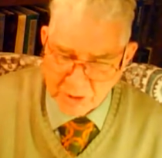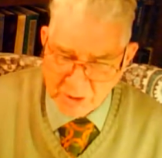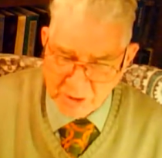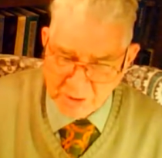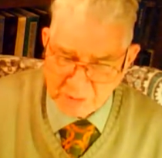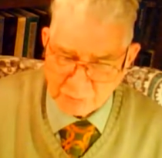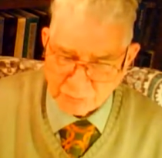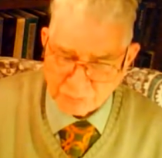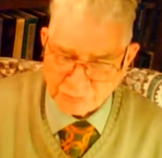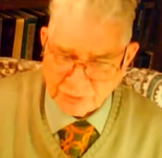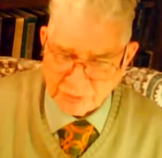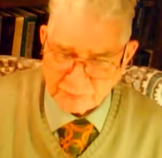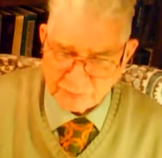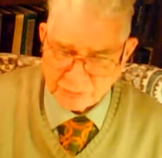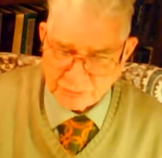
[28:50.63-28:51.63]
He was
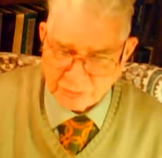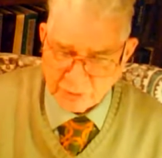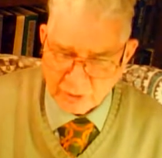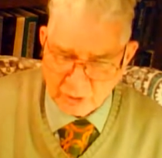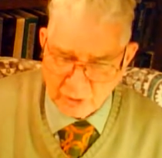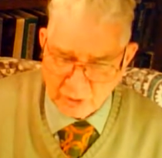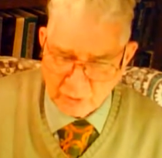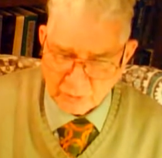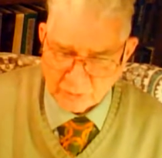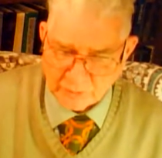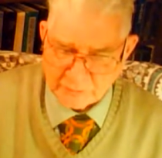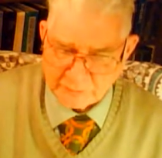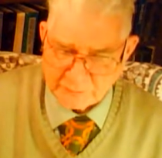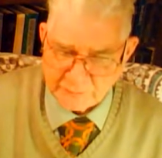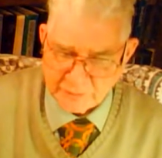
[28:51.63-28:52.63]
given gall
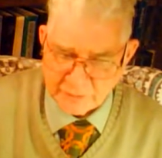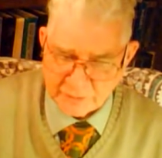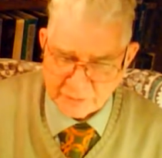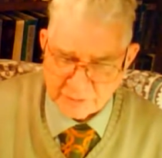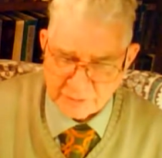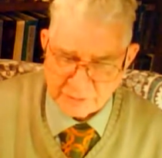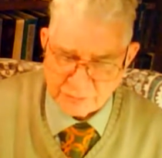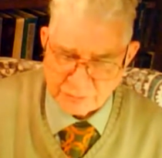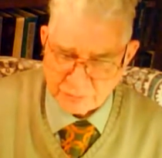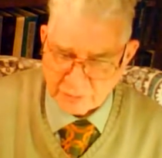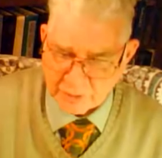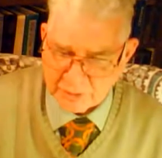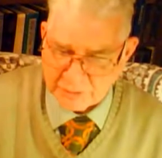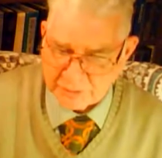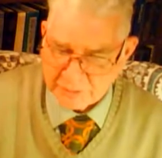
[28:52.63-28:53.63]
and vinegar to
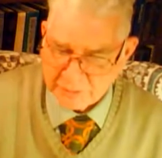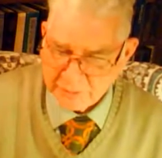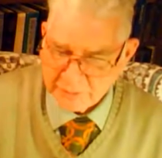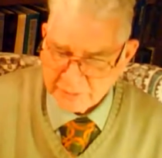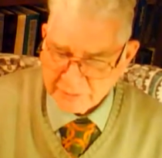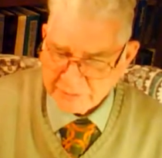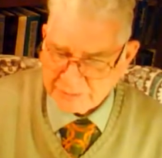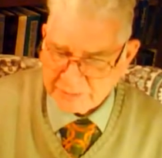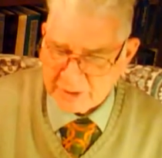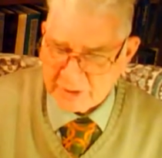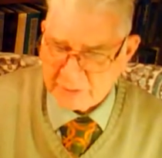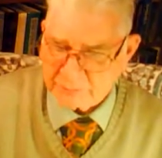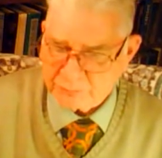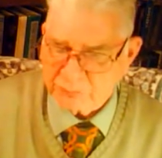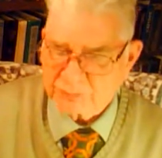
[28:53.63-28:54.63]
drink,
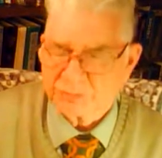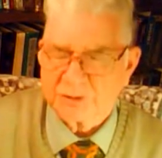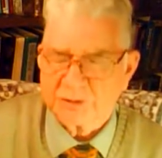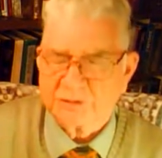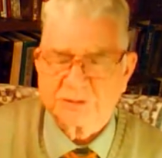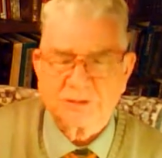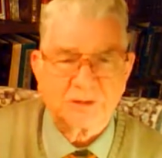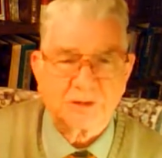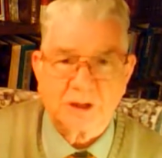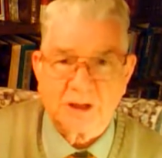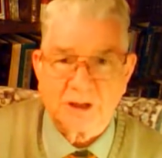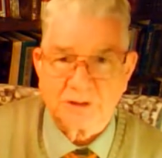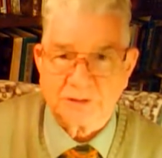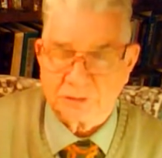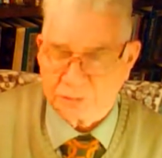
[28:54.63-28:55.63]
Psalm
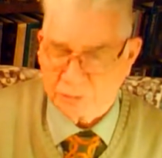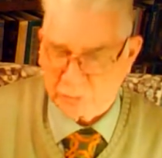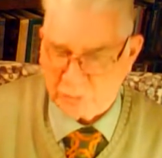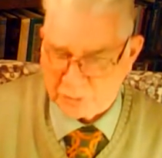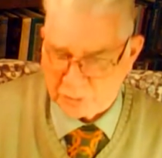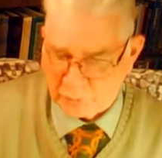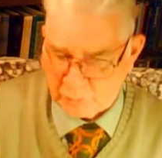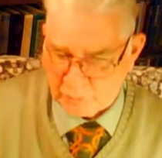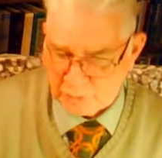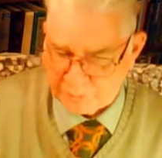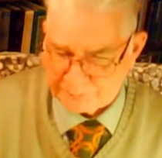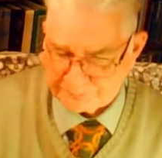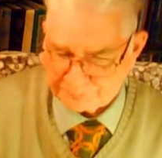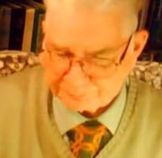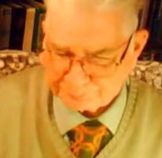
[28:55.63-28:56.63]

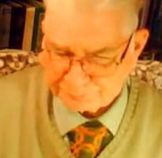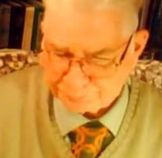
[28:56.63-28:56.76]
69:21.